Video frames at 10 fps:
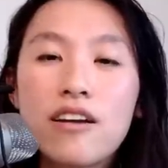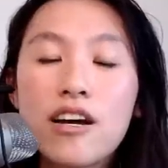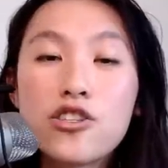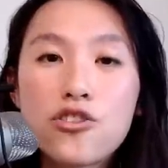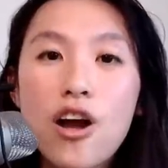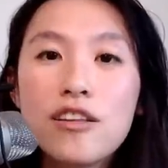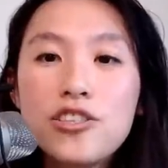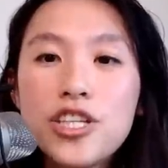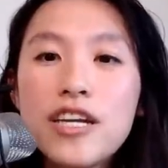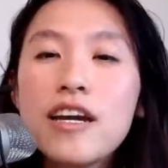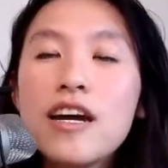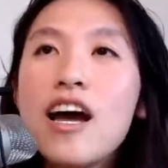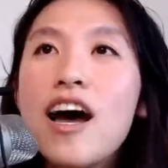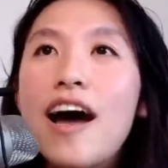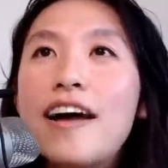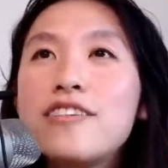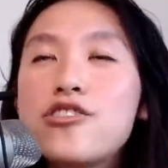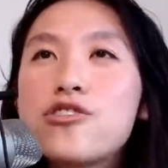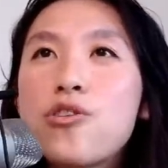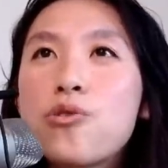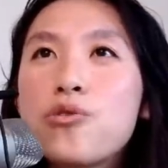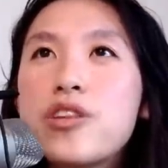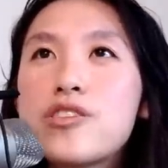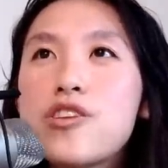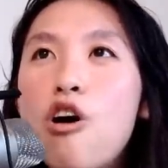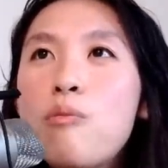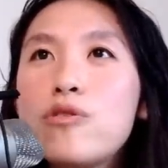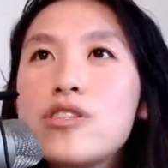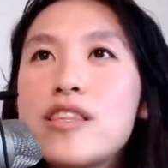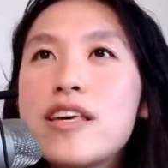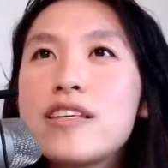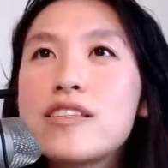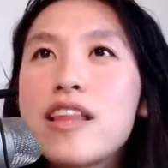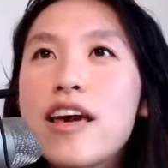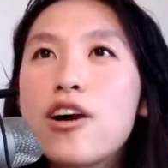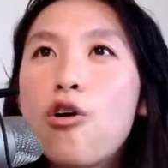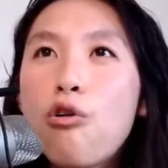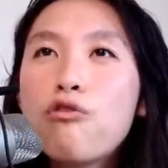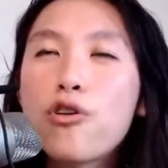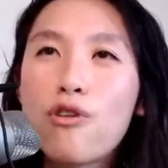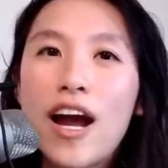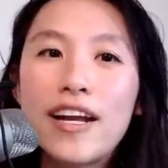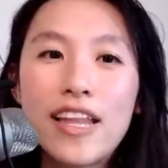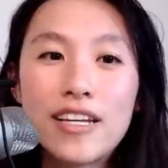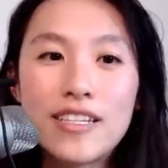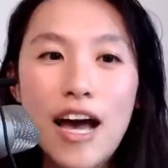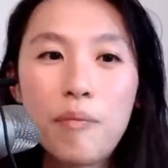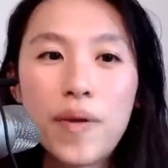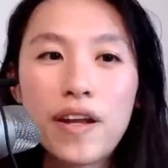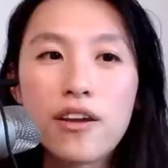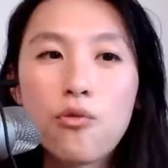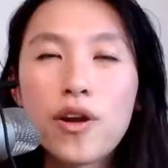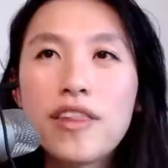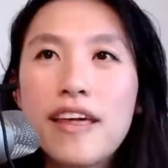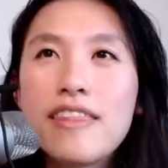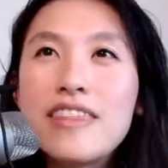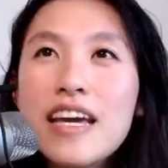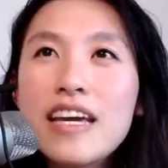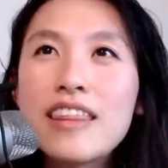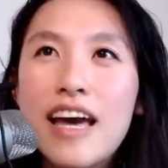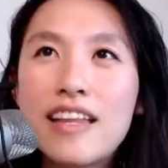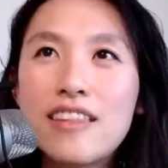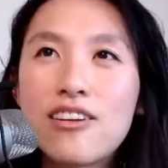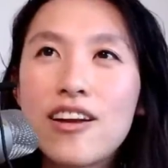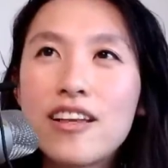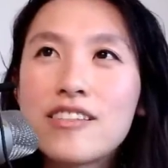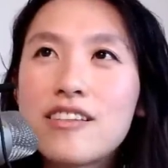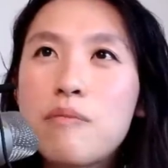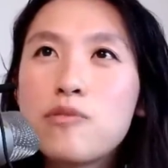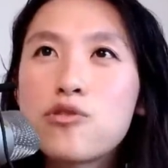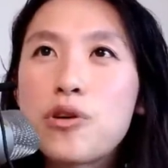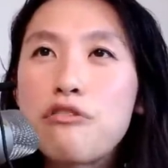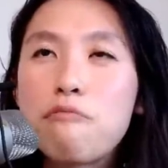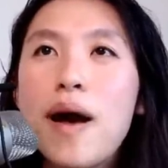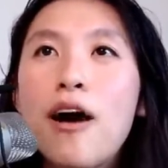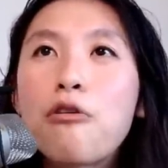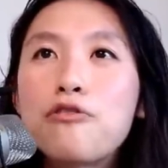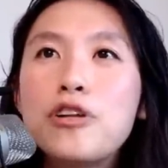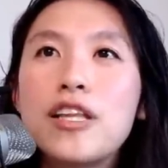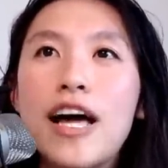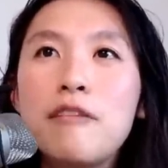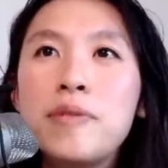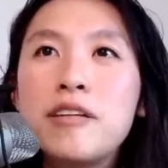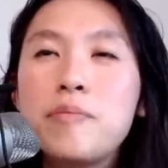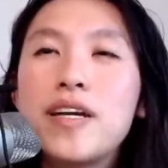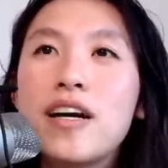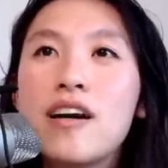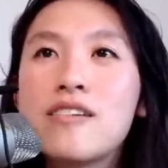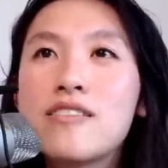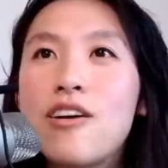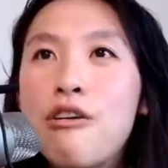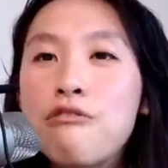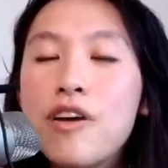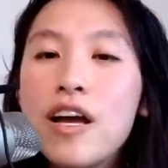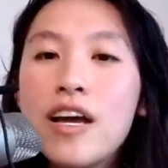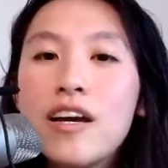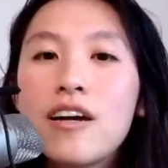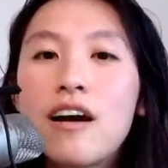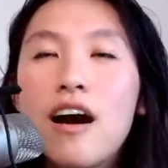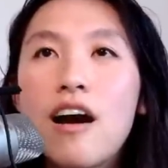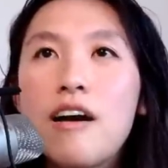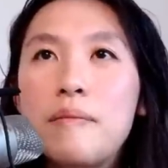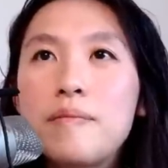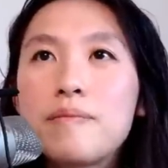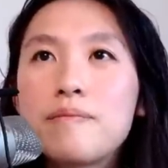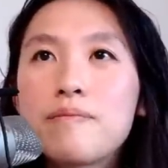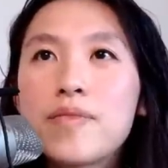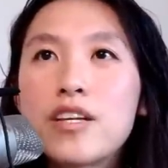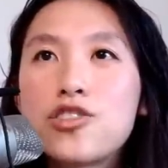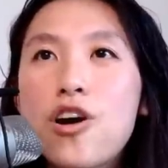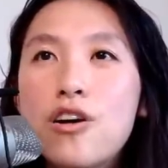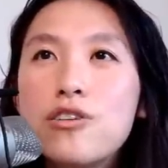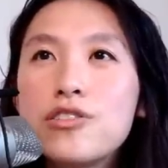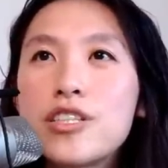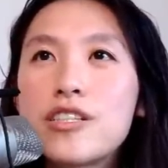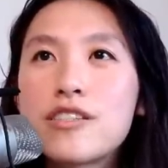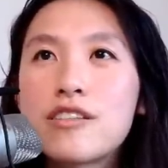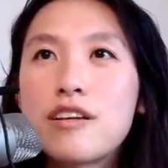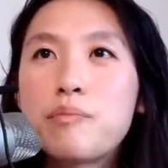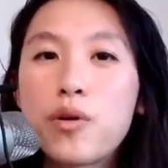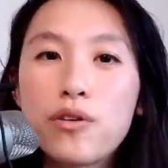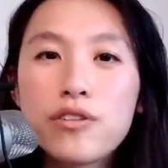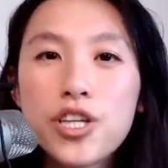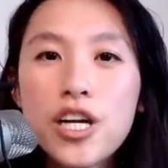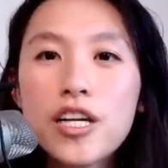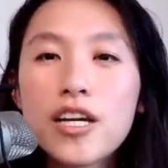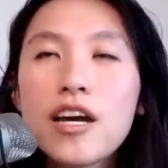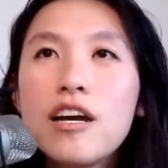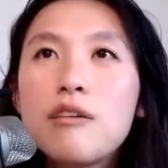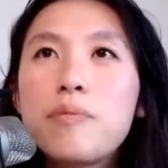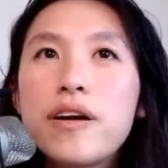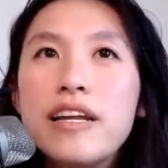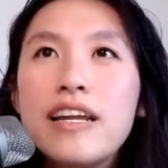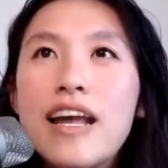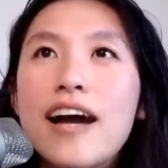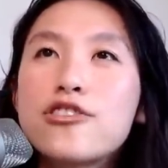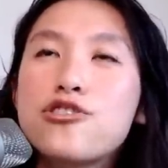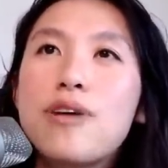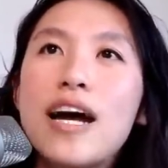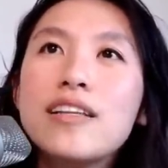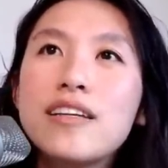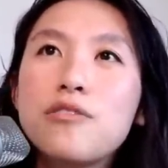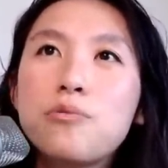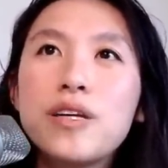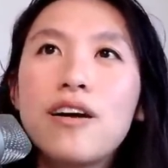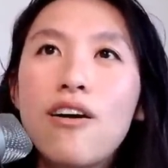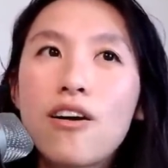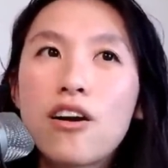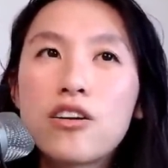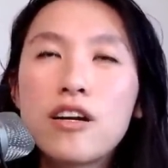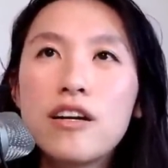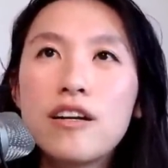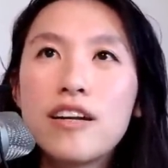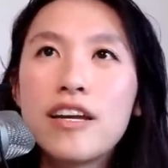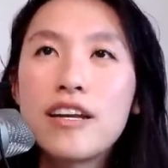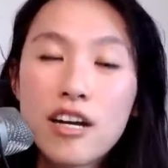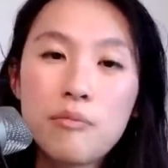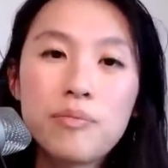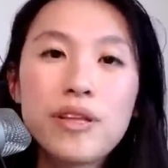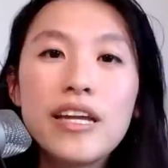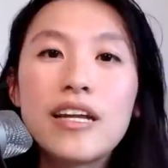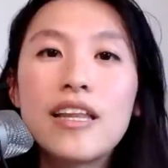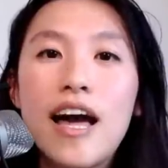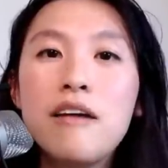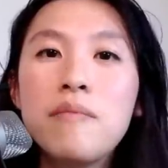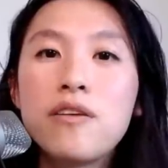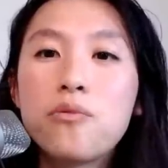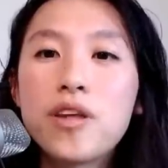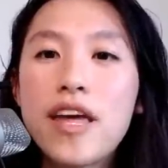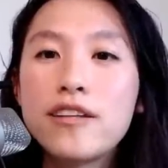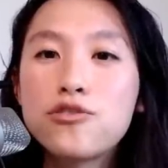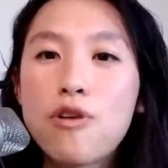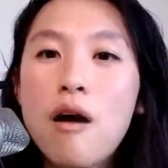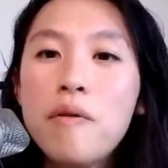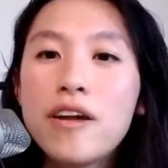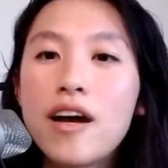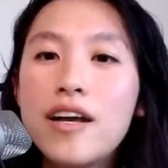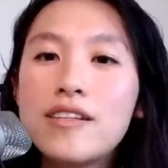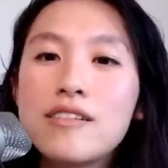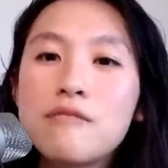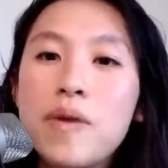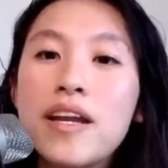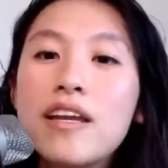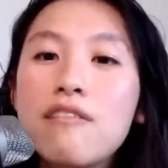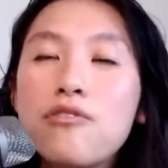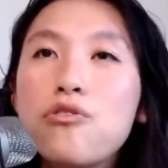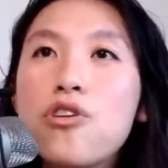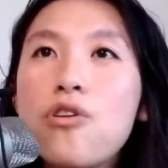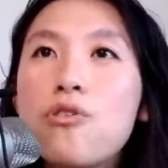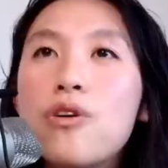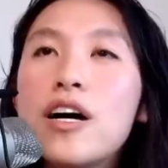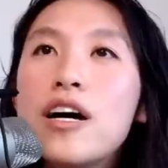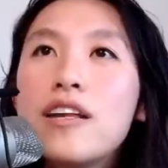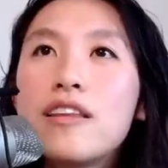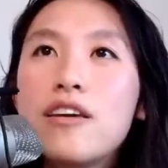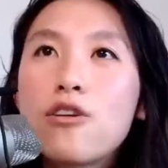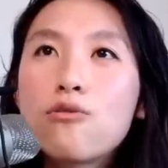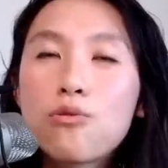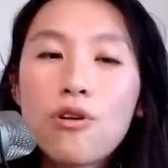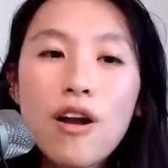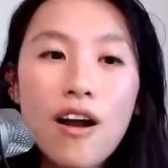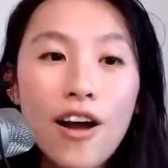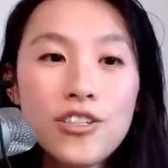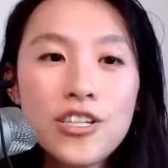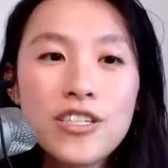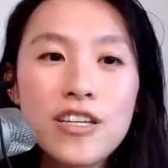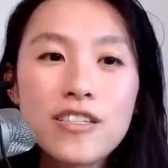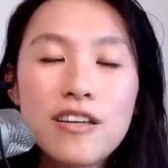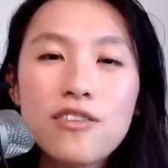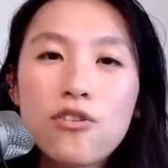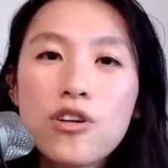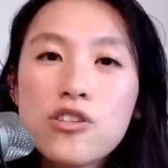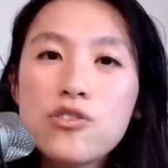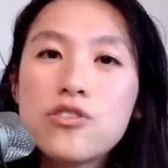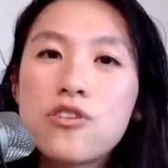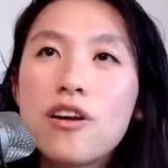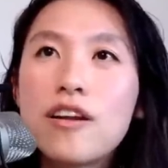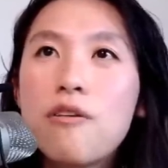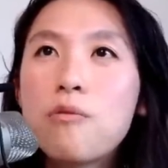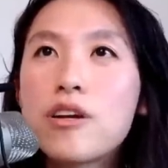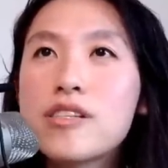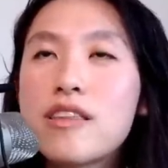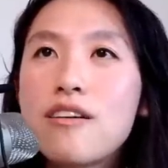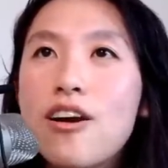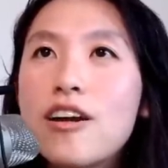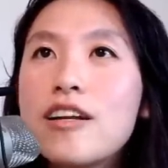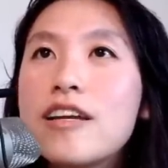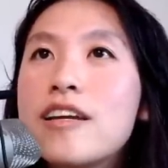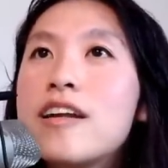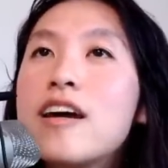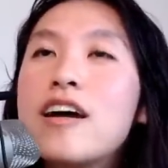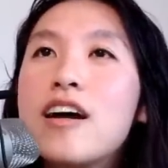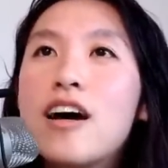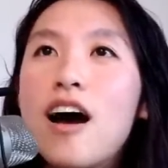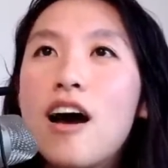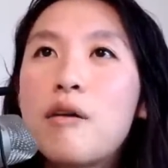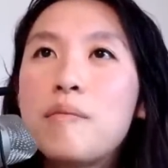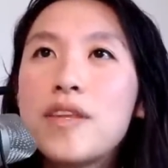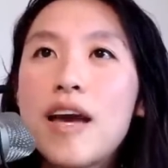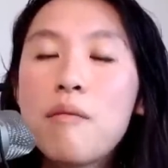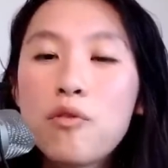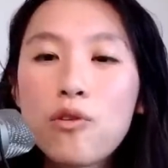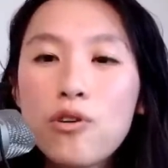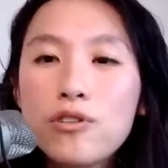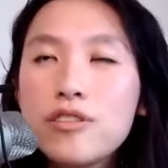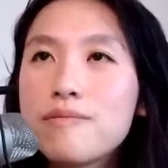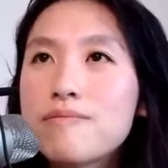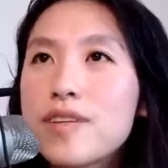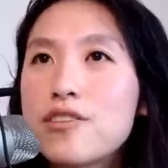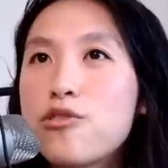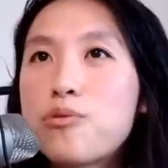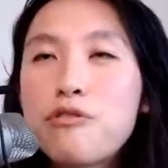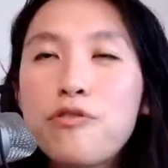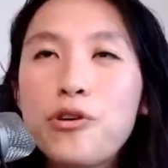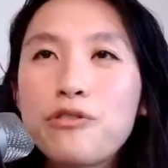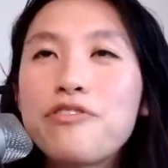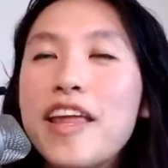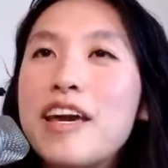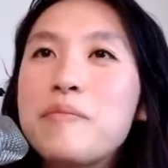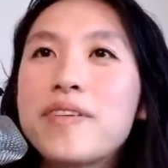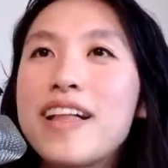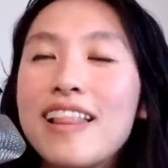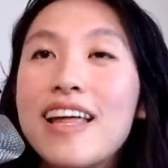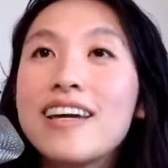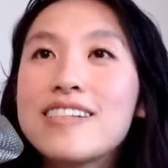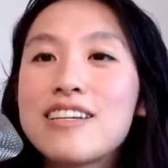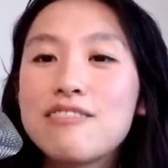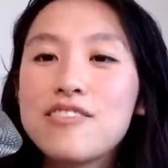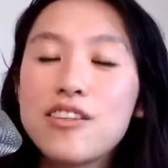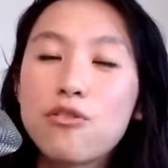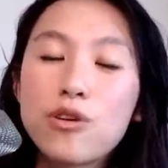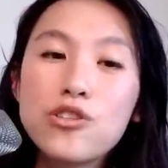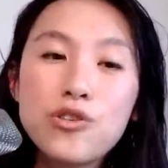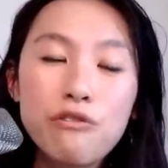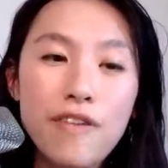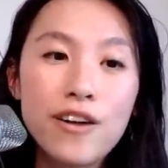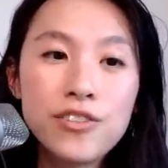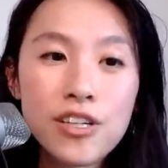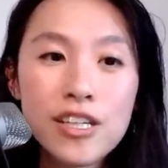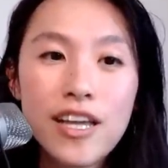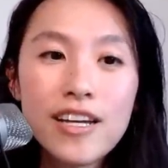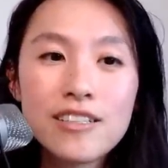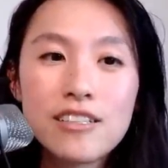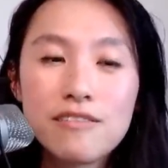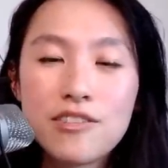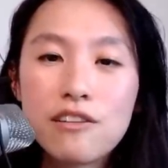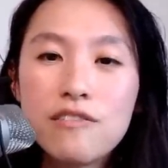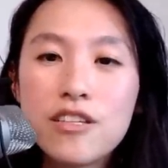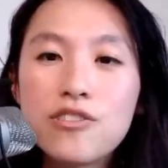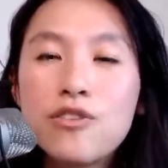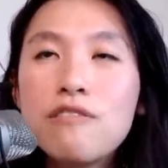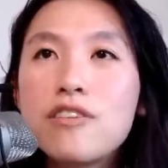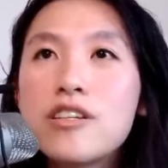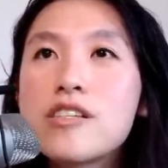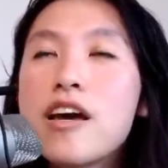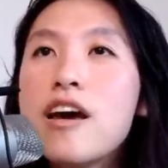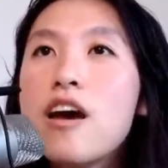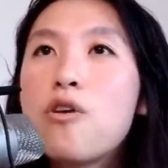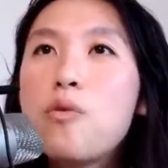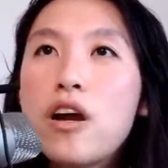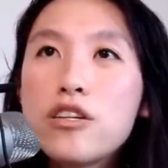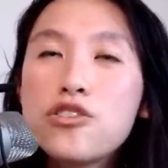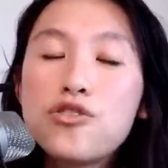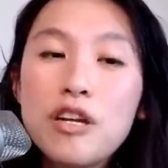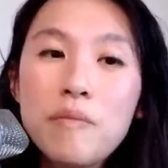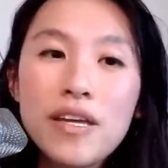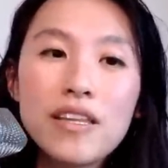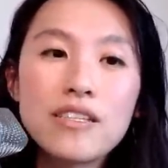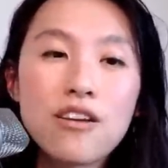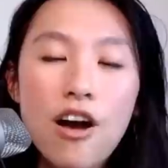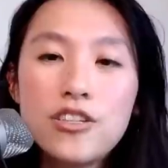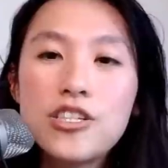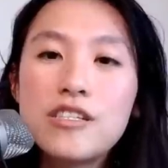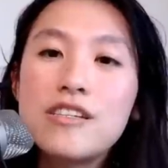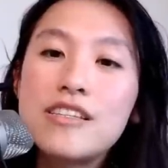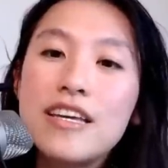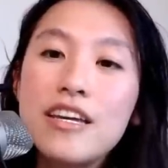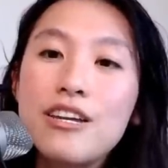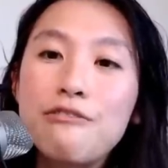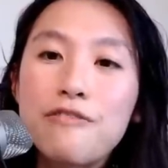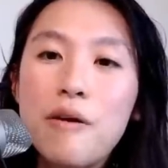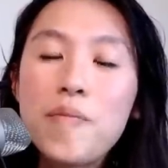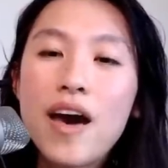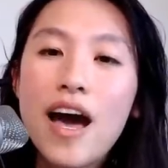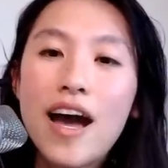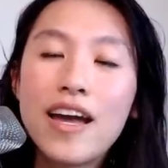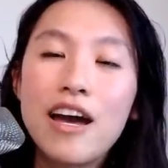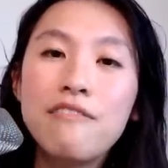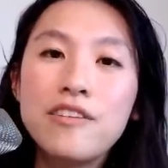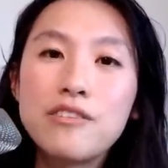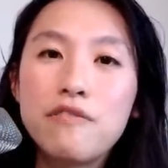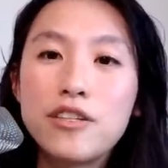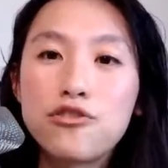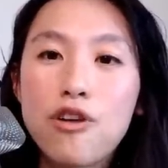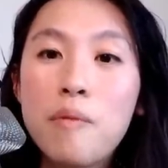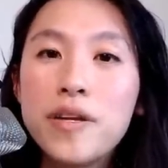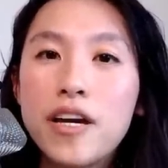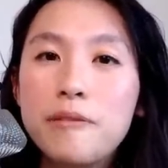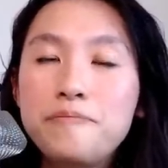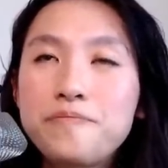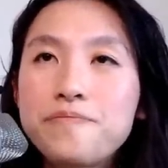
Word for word: astrology and so there's almost this like override that is happening where they think that they're in some sort of powerful alignment because of um, Charles's birth chart. But in actuality, we are in a complete alignment with Andromeda. As many of you know, the Aurora consciousness and the crystal star networks and the guardian, um, the emerald, threefold flame collectives, the original founder collectives of this universe, we are streaming this consciousness in from the high heavens of Andromeda,